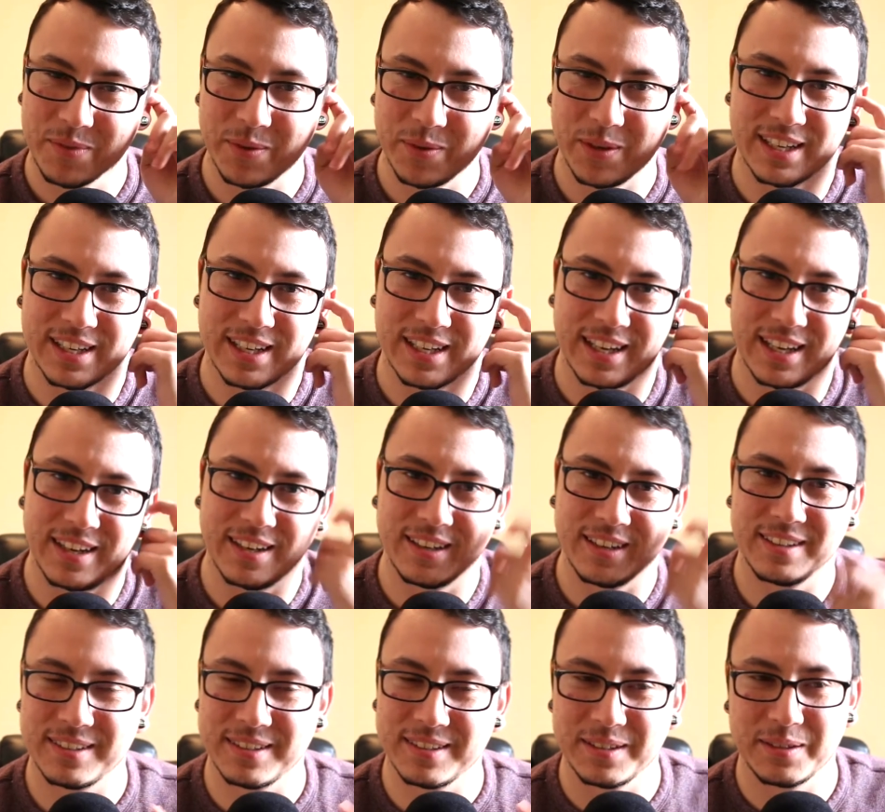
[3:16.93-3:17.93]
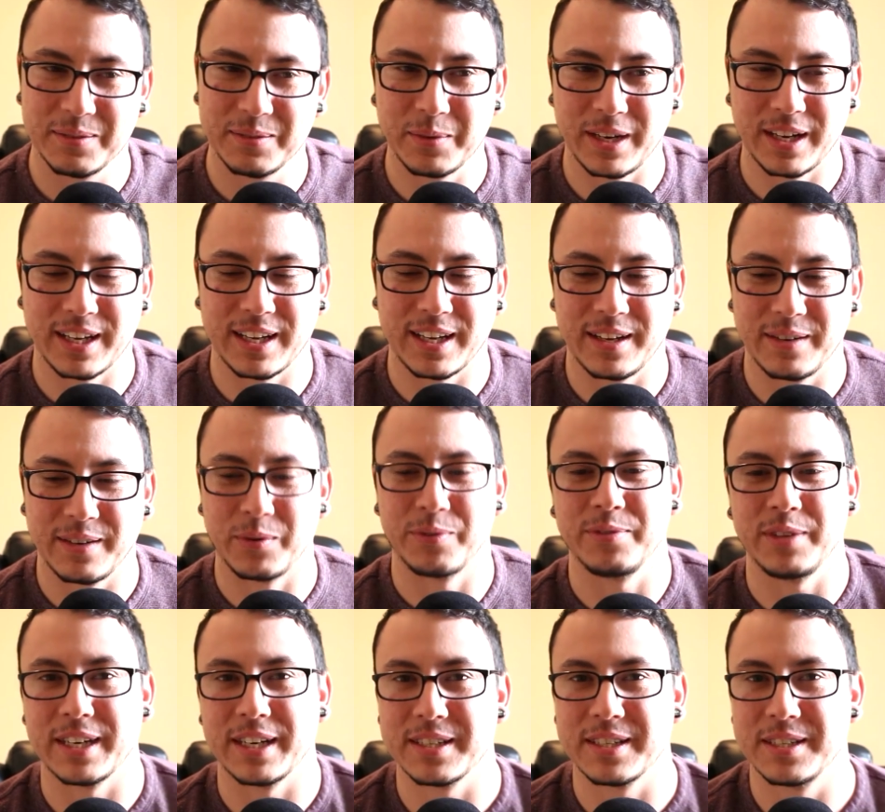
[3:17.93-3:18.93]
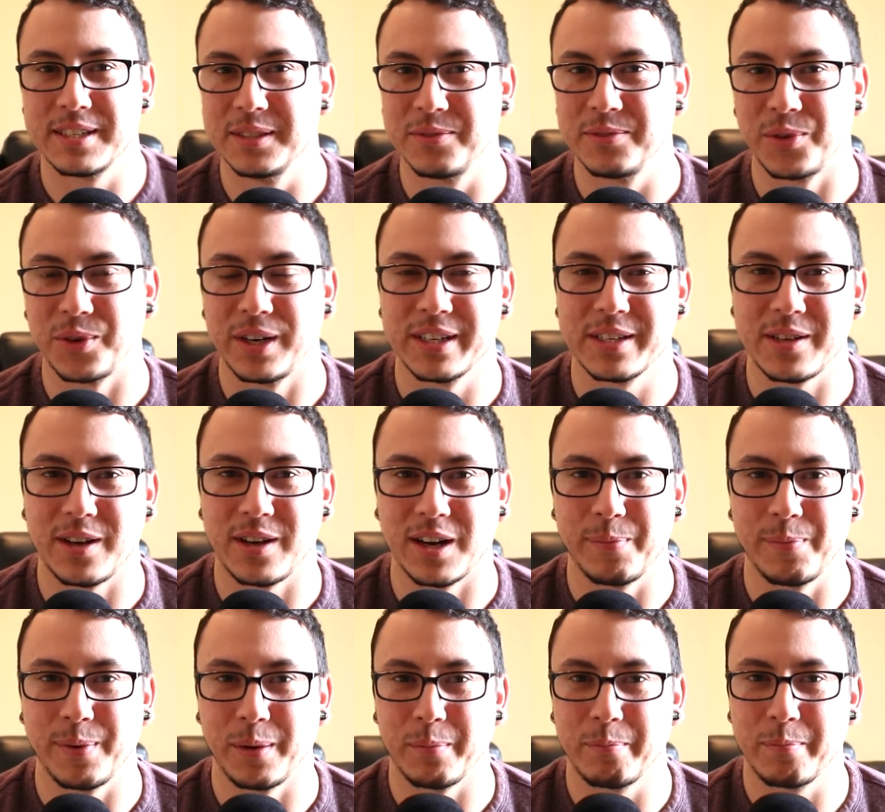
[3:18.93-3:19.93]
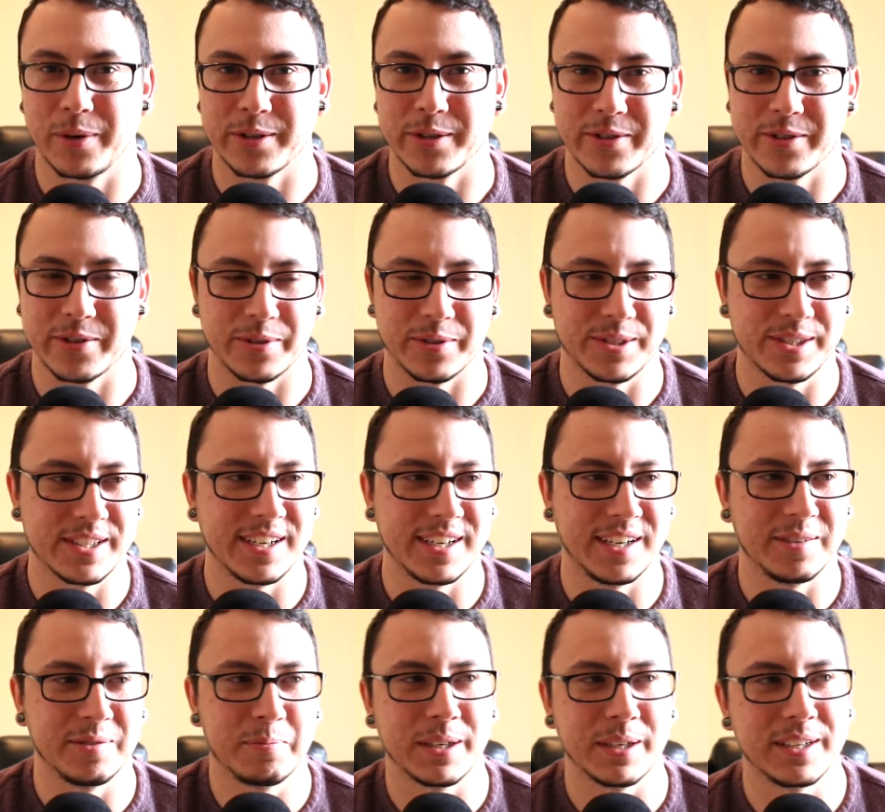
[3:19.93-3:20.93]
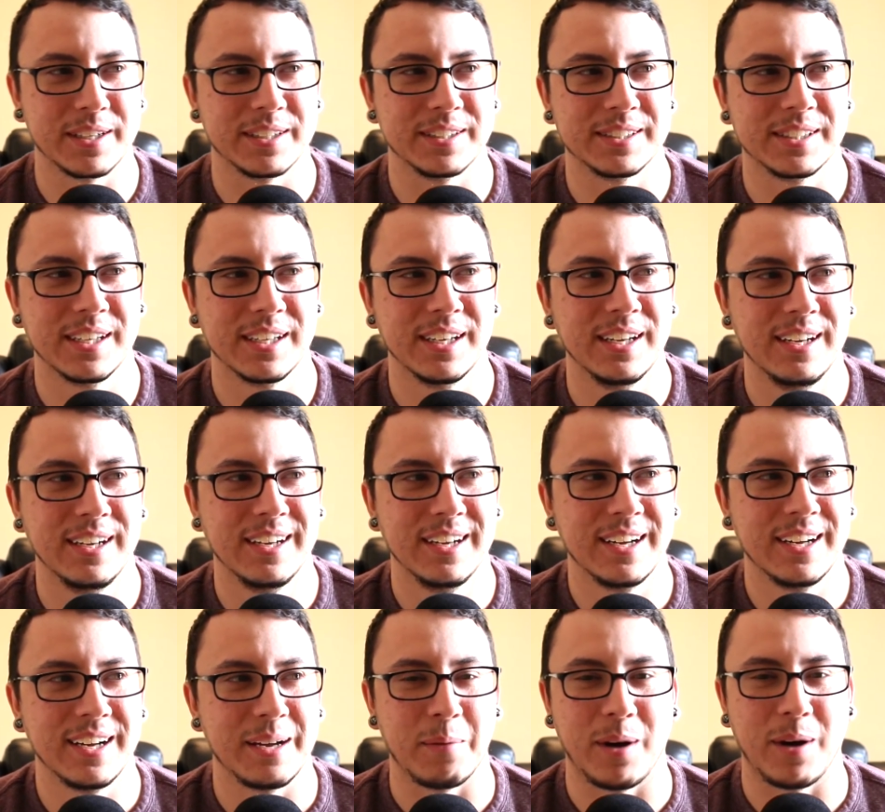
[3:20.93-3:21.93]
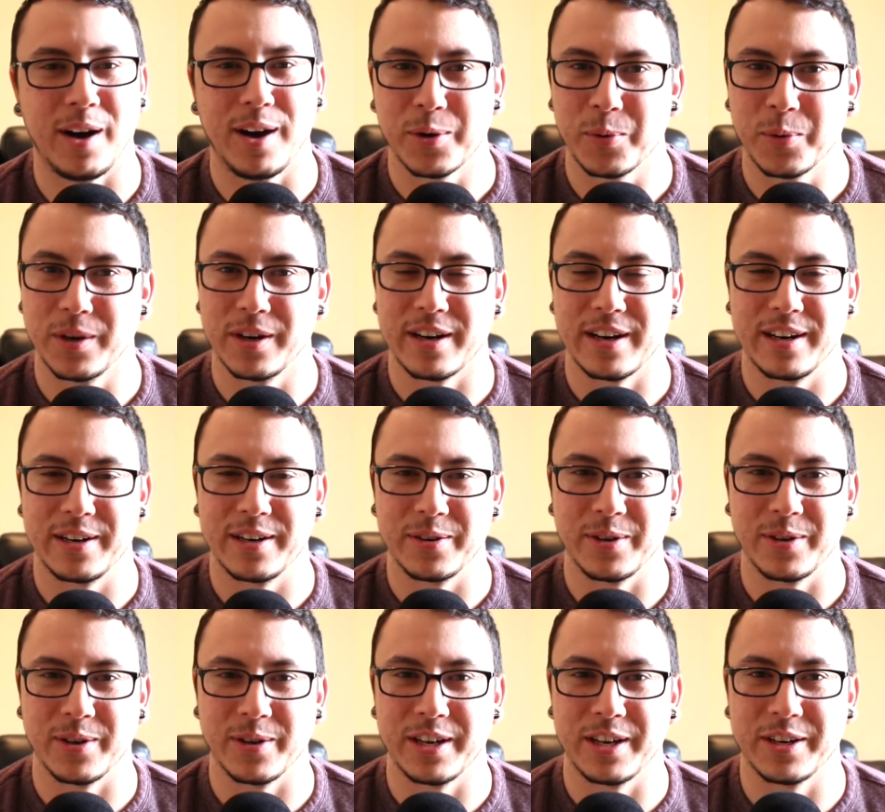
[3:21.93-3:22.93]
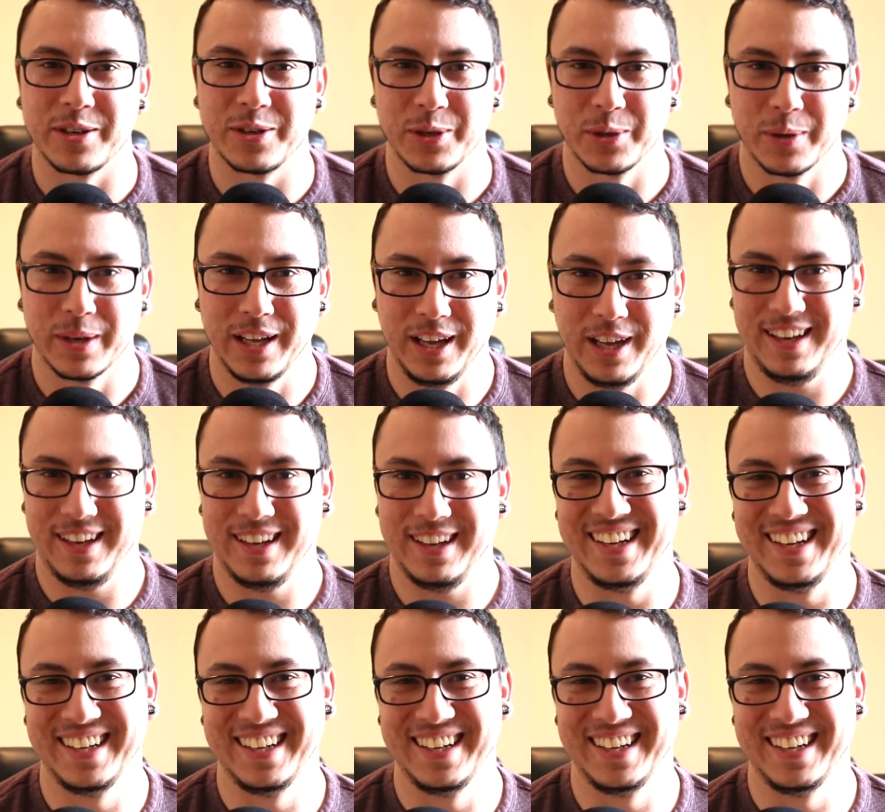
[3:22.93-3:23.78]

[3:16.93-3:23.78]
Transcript: when I get when I get reflective or I talk about personal stuff because I'm awkward and I don't know how to do it.